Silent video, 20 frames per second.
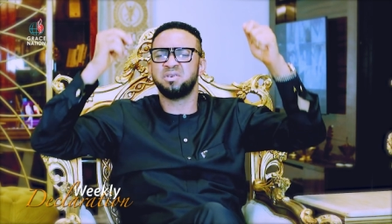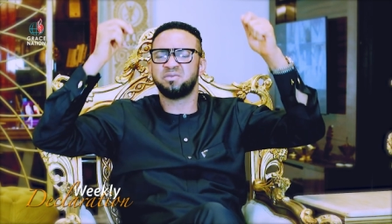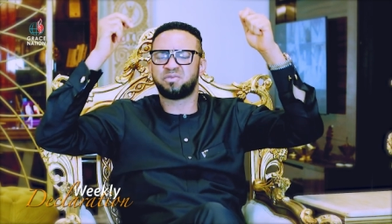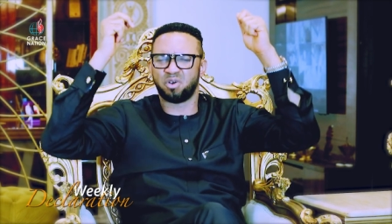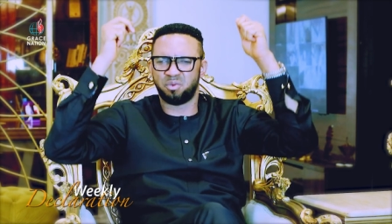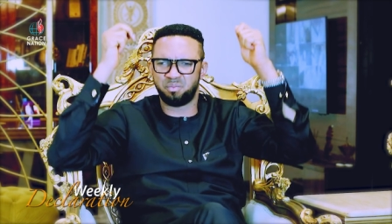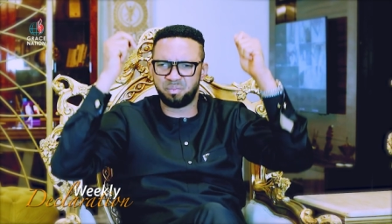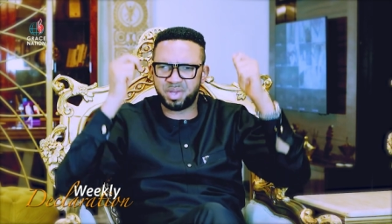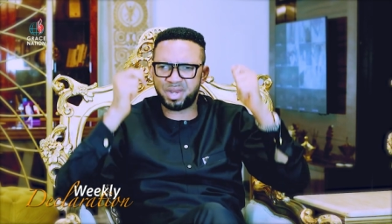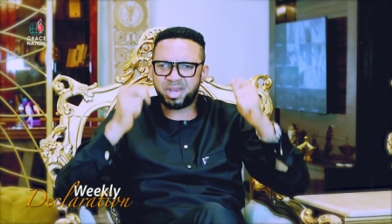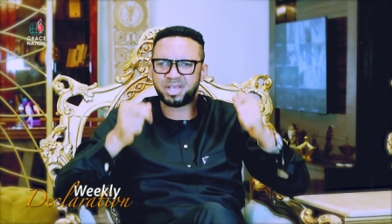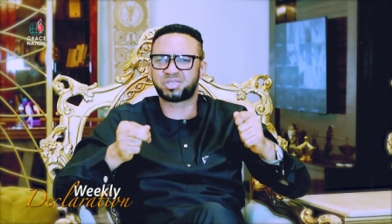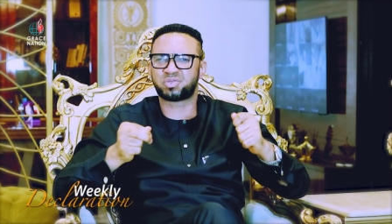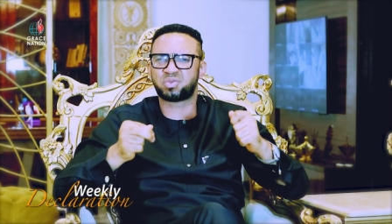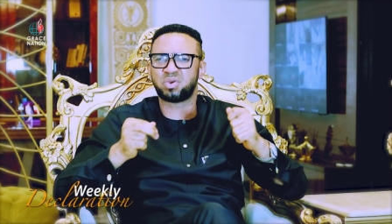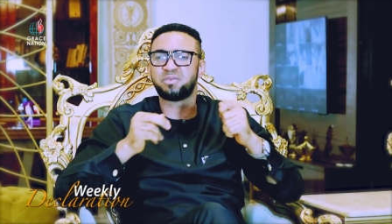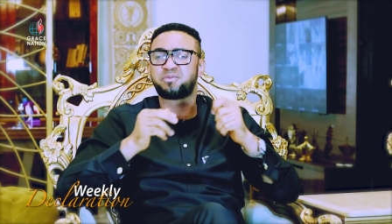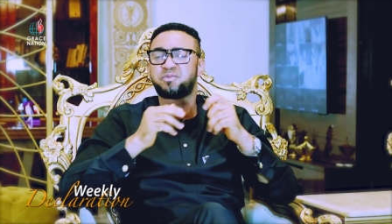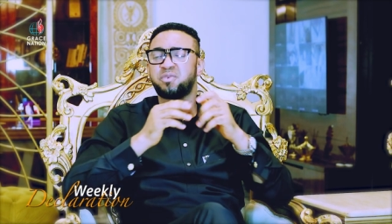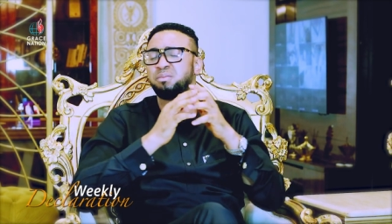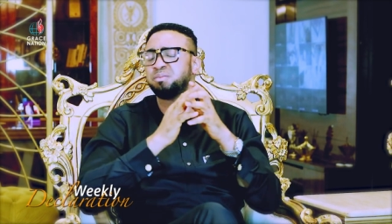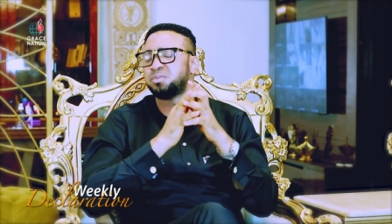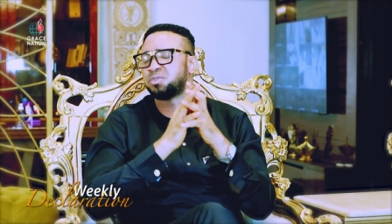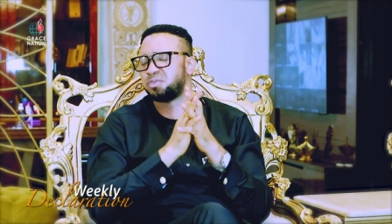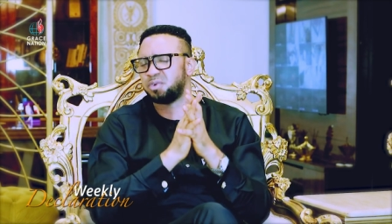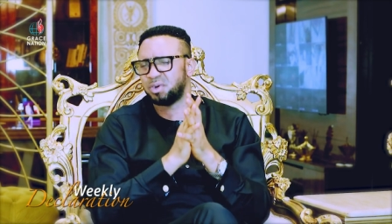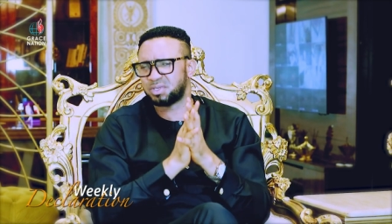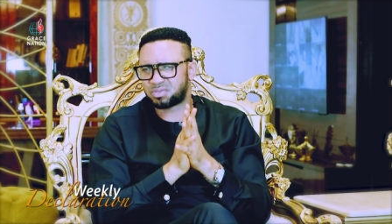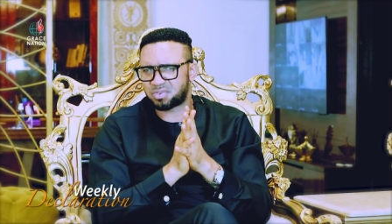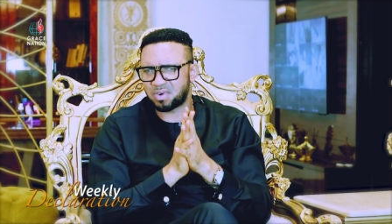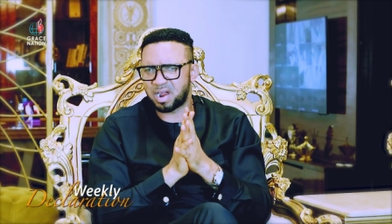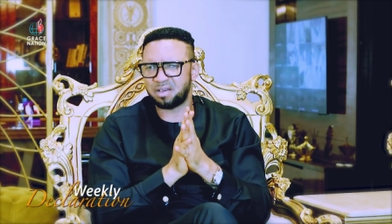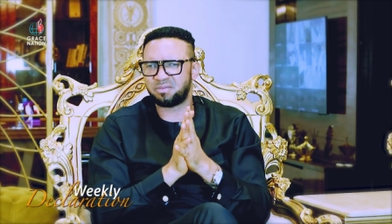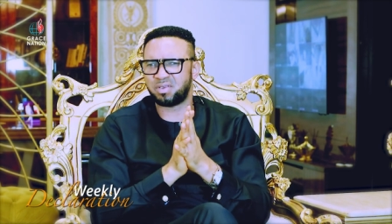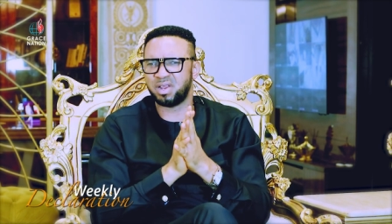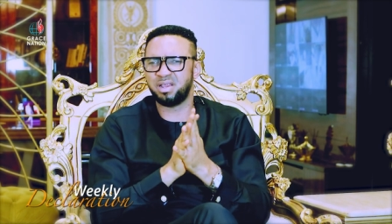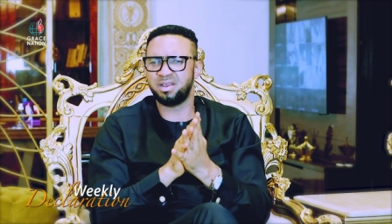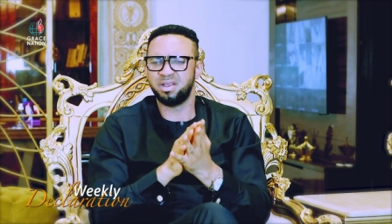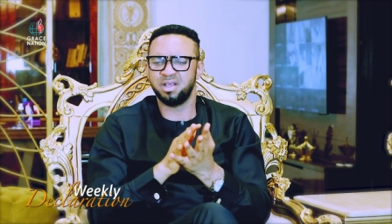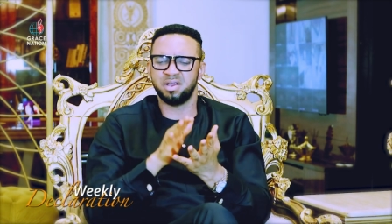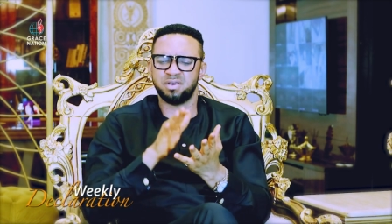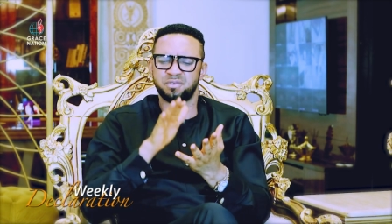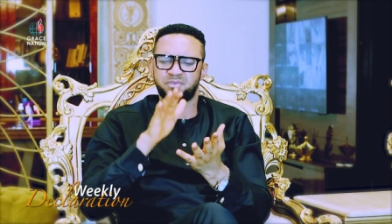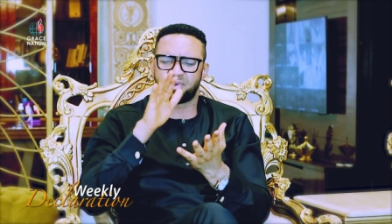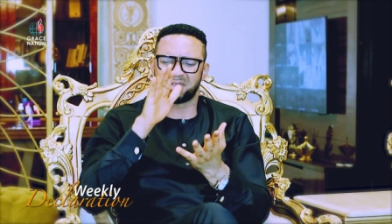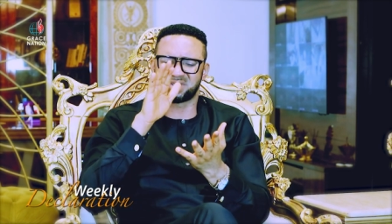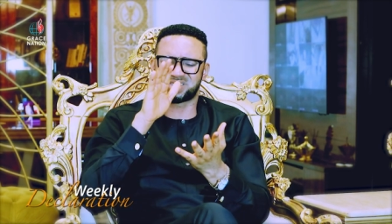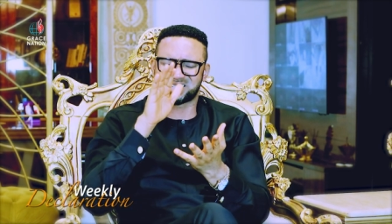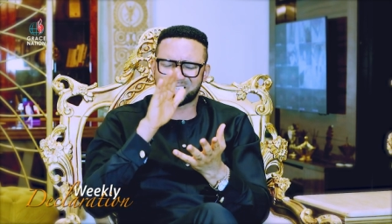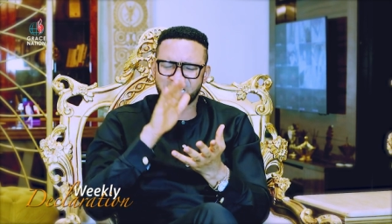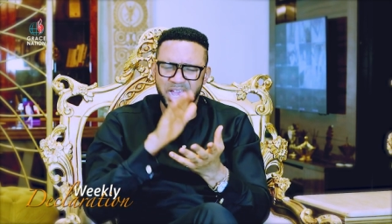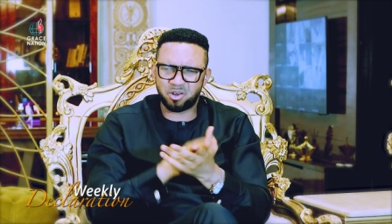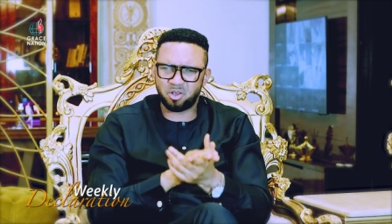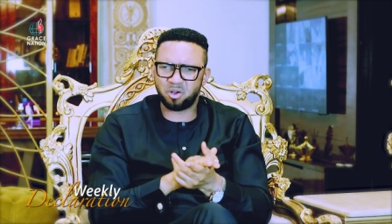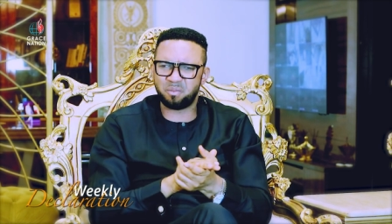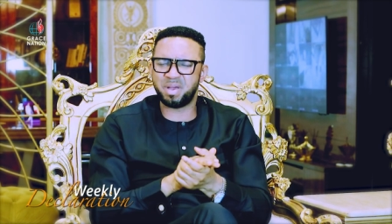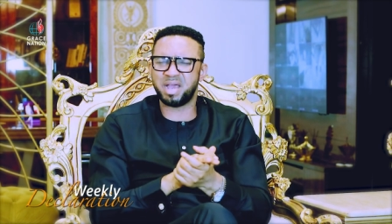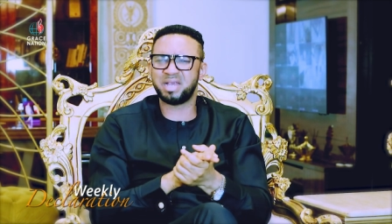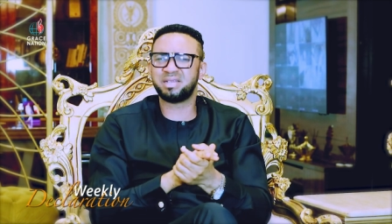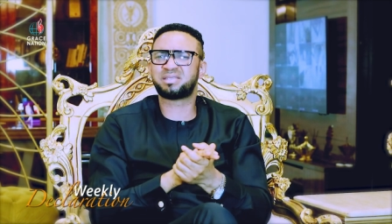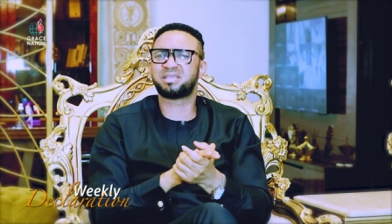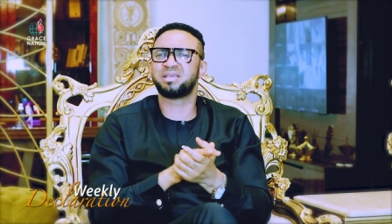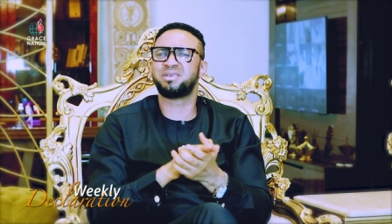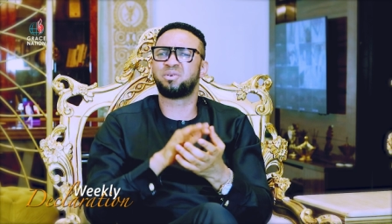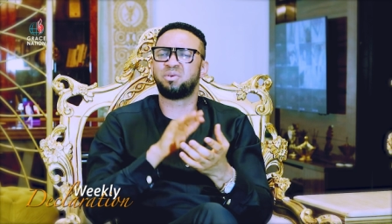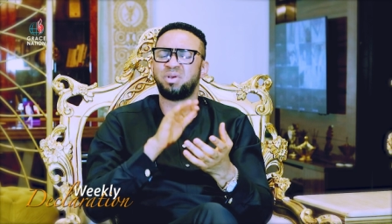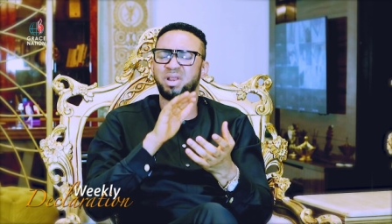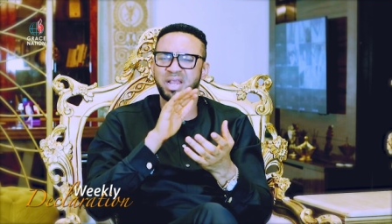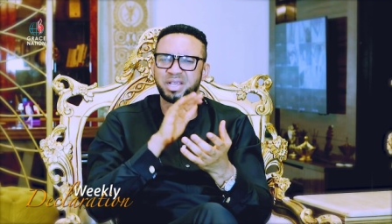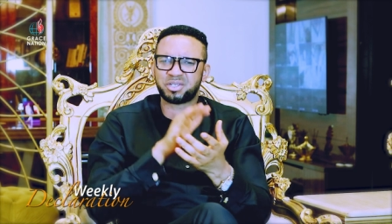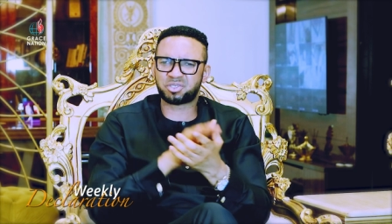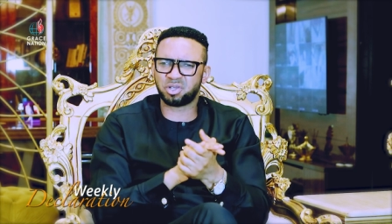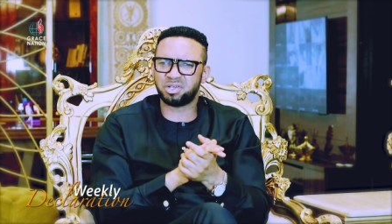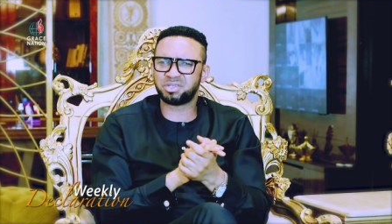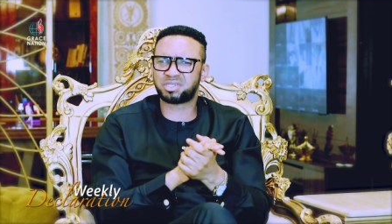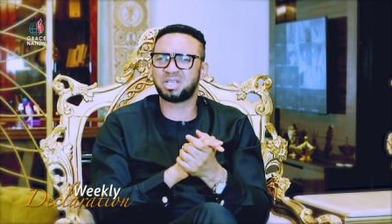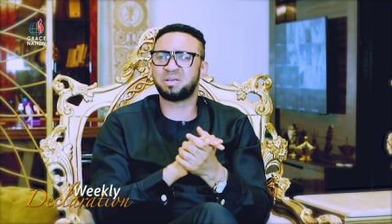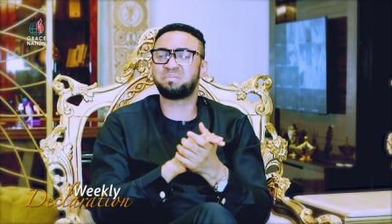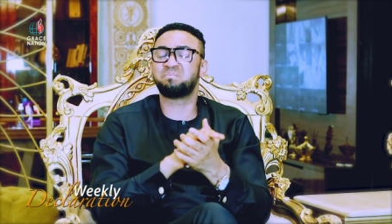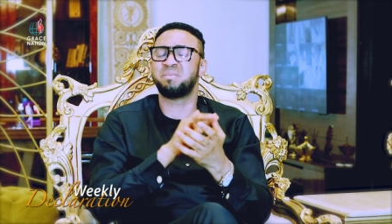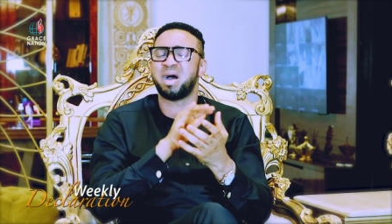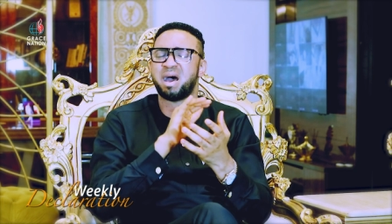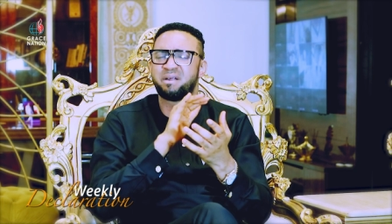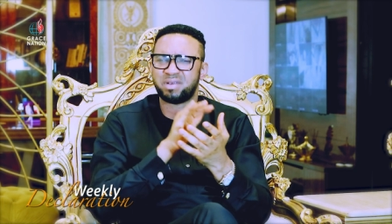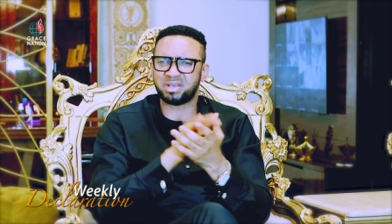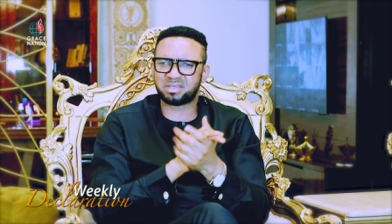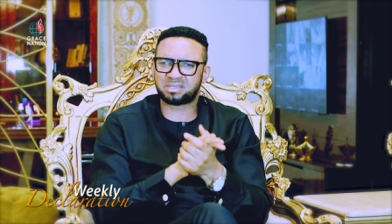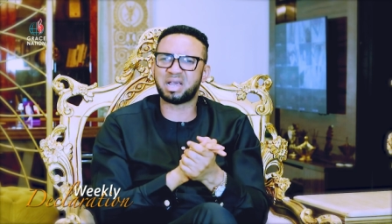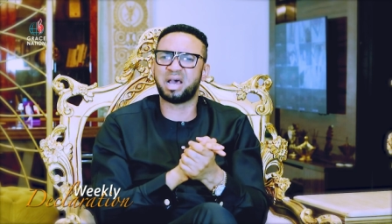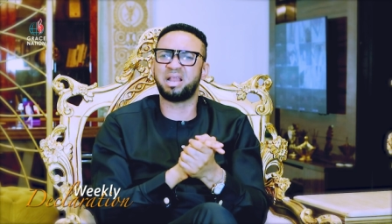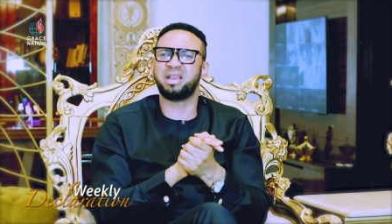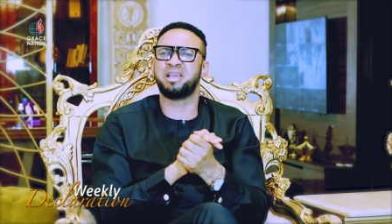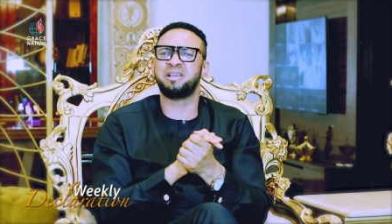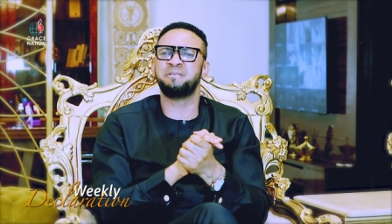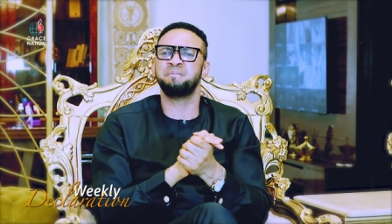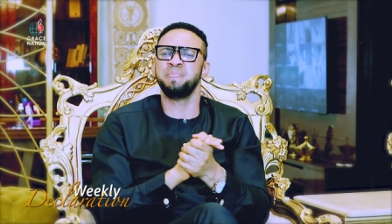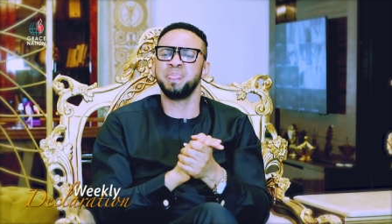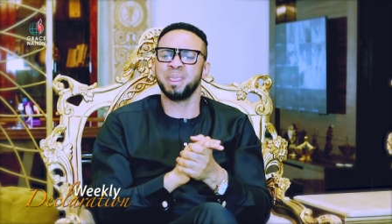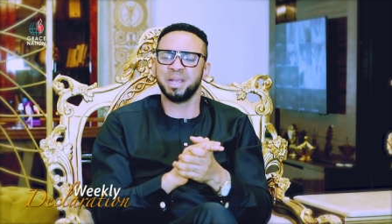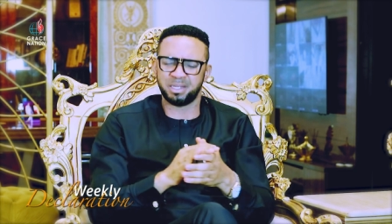for ministry, for, for traveling, for settlement in relationship, maritally,